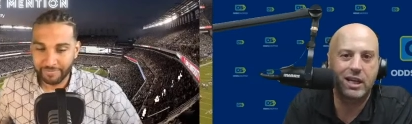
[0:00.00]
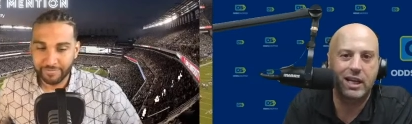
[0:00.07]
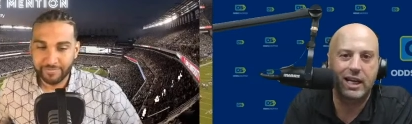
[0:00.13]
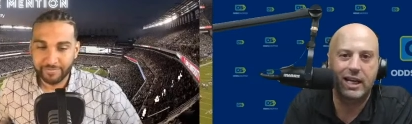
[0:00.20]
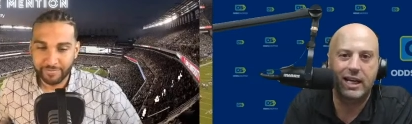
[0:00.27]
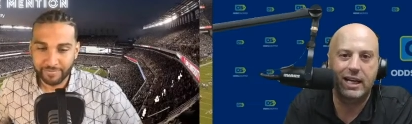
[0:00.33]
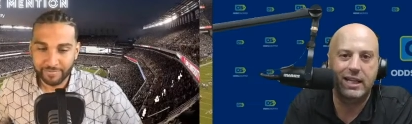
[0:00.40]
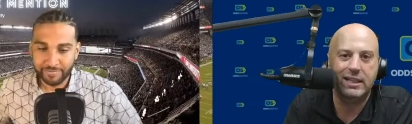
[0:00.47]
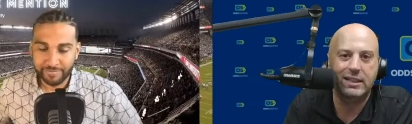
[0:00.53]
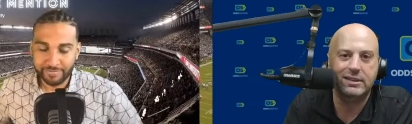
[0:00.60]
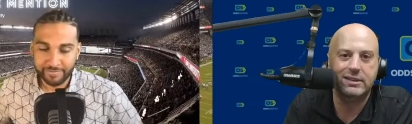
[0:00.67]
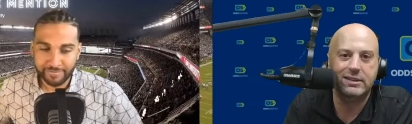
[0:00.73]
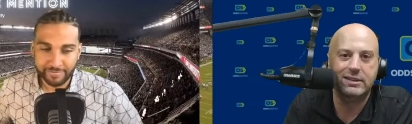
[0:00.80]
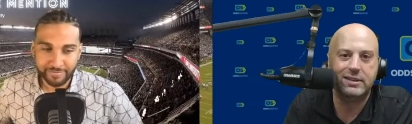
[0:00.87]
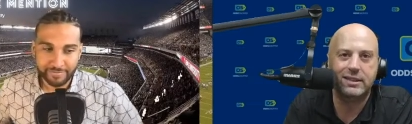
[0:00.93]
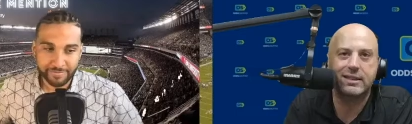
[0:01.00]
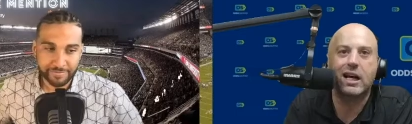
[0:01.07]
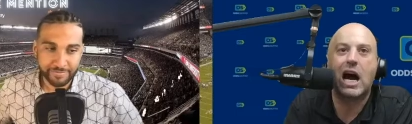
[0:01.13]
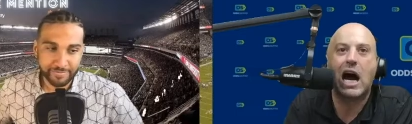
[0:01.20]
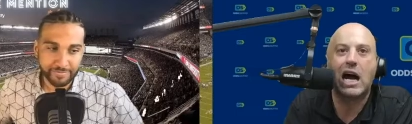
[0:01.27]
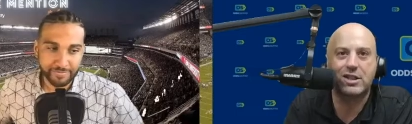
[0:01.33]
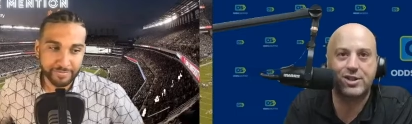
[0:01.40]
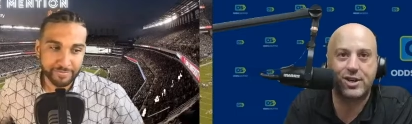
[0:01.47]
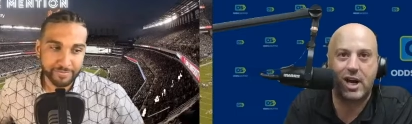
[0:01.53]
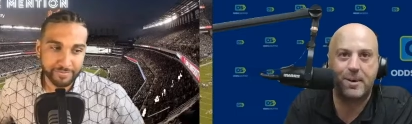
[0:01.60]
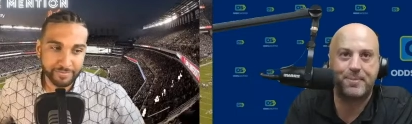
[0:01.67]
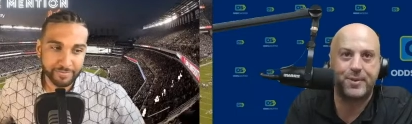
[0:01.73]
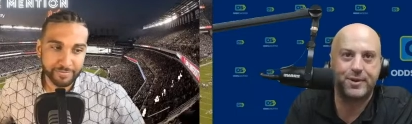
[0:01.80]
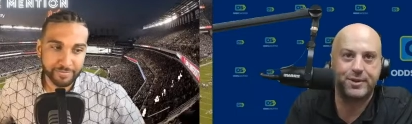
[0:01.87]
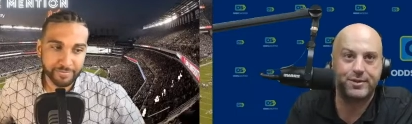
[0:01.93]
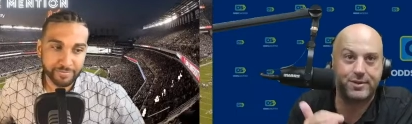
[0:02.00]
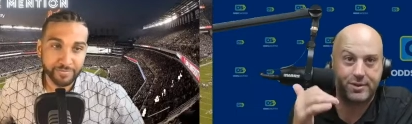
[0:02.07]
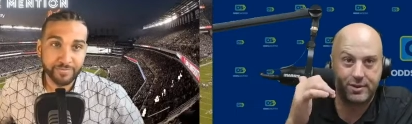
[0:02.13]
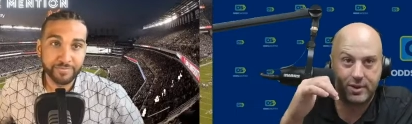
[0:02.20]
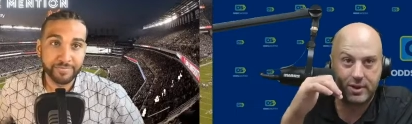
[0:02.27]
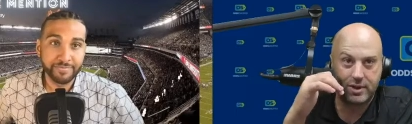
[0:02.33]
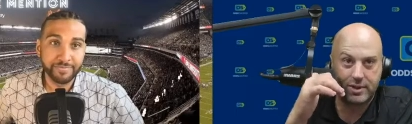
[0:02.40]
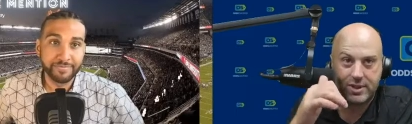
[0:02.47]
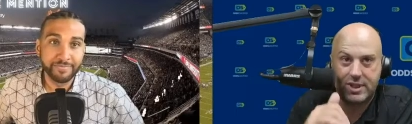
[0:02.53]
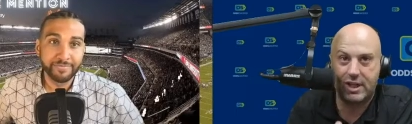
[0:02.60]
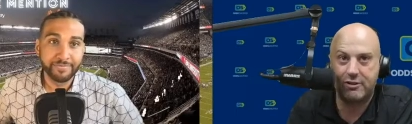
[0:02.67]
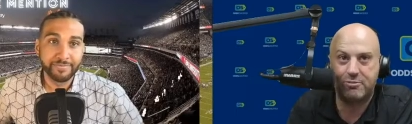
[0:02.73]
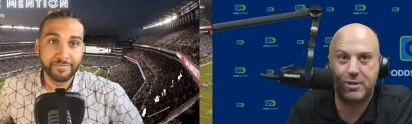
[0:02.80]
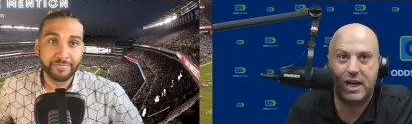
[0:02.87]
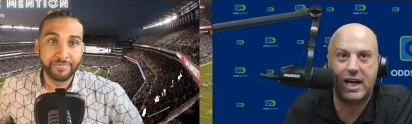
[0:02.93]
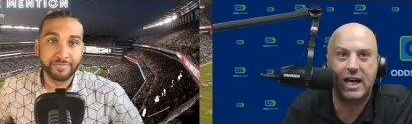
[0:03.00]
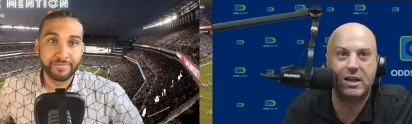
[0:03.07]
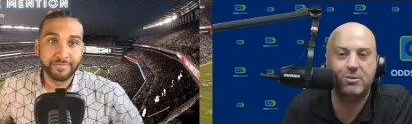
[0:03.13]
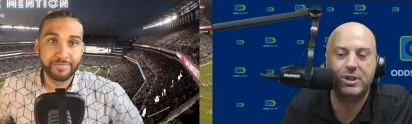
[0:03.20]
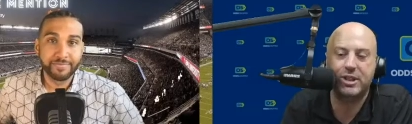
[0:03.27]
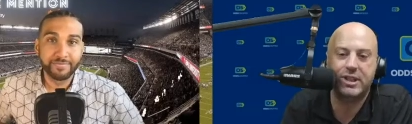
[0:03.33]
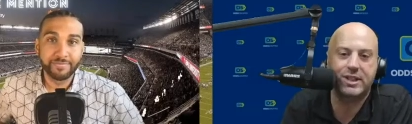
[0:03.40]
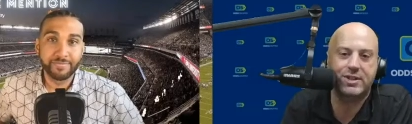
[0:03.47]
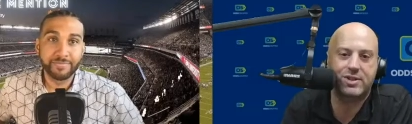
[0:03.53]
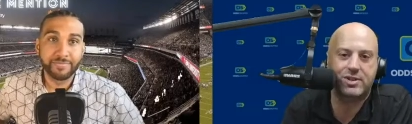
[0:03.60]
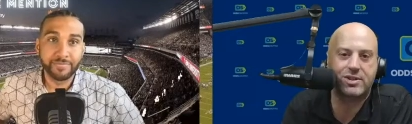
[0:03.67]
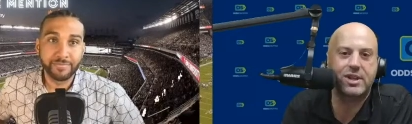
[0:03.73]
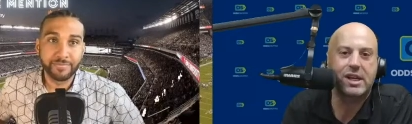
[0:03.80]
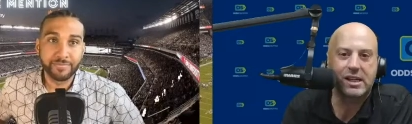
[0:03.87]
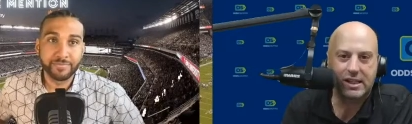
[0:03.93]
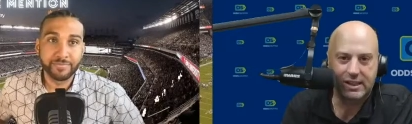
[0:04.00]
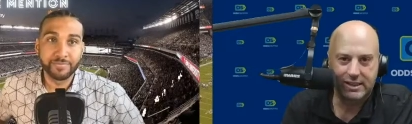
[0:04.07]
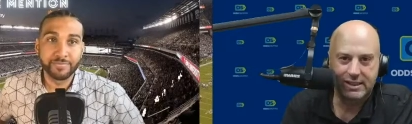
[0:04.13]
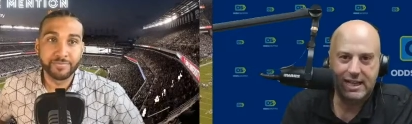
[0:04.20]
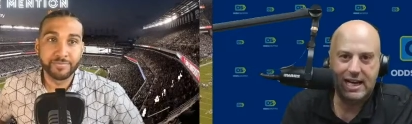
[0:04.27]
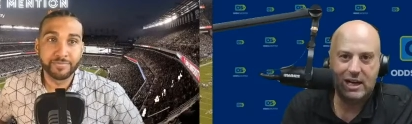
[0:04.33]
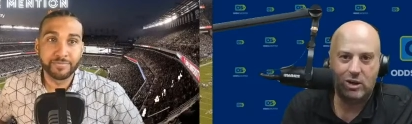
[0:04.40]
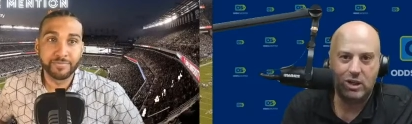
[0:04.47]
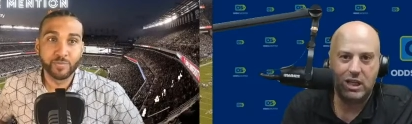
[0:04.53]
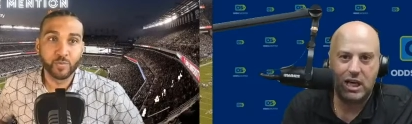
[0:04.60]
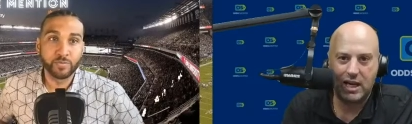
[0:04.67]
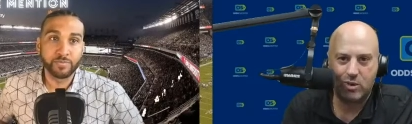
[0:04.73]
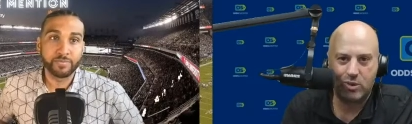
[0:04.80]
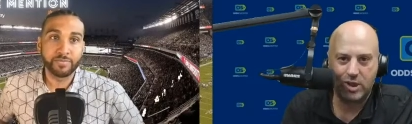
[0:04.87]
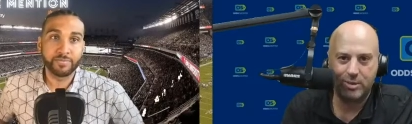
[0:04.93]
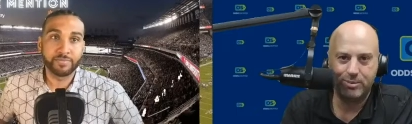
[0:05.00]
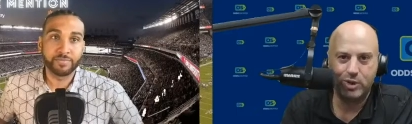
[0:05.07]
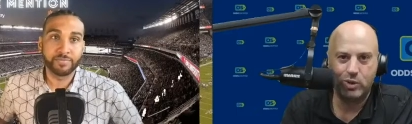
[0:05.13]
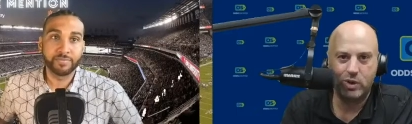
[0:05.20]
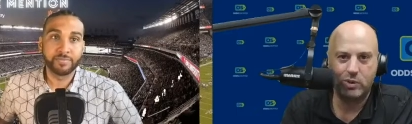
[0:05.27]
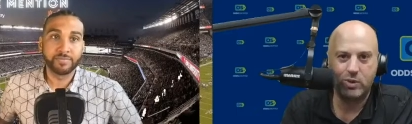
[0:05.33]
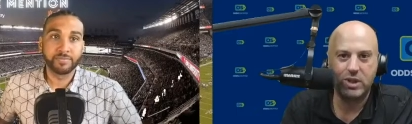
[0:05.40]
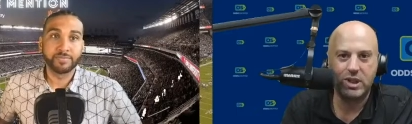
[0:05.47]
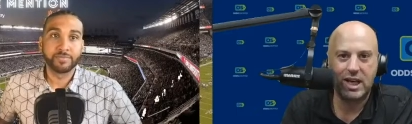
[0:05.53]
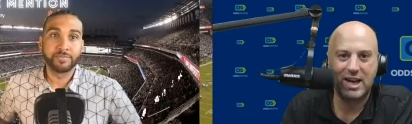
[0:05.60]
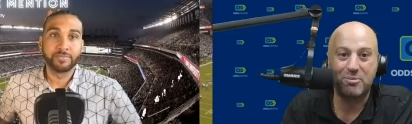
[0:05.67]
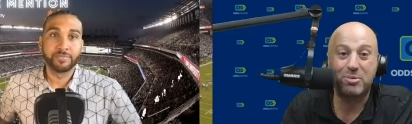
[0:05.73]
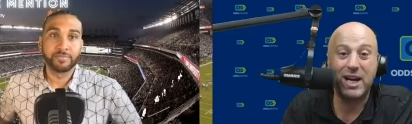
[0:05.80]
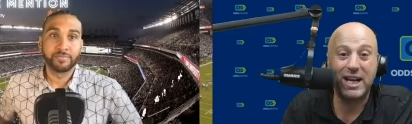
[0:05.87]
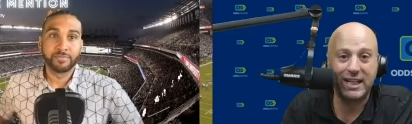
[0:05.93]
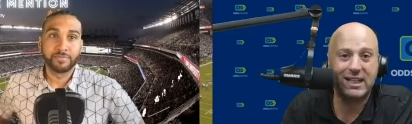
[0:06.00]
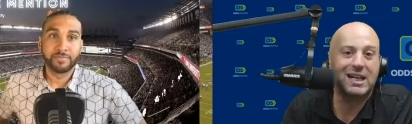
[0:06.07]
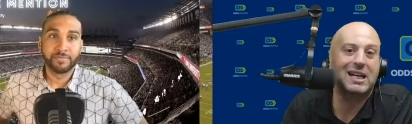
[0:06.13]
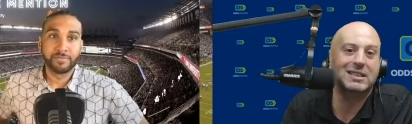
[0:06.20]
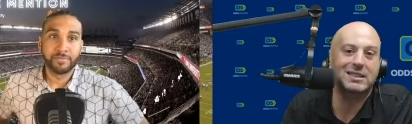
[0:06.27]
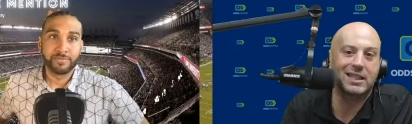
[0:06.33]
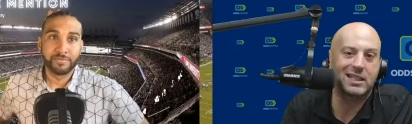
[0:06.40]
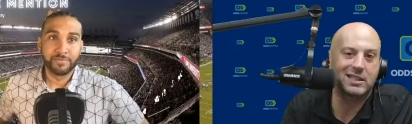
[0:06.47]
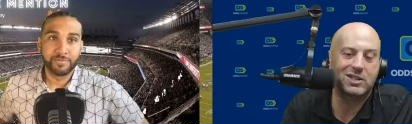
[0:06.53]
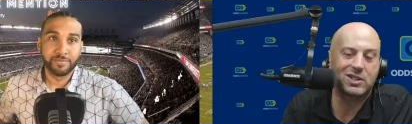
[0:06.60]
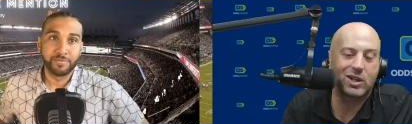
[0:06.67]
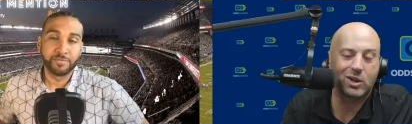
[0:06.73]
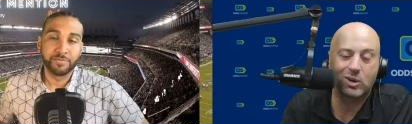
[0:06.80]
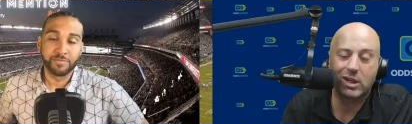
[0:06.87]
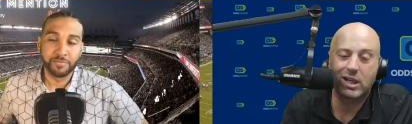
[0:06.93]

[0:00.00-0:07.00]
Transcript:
Speaker 1: And Odd Shoppers, the stuff behind me. That's now a lot of what I'm doing with a lot of betting content. So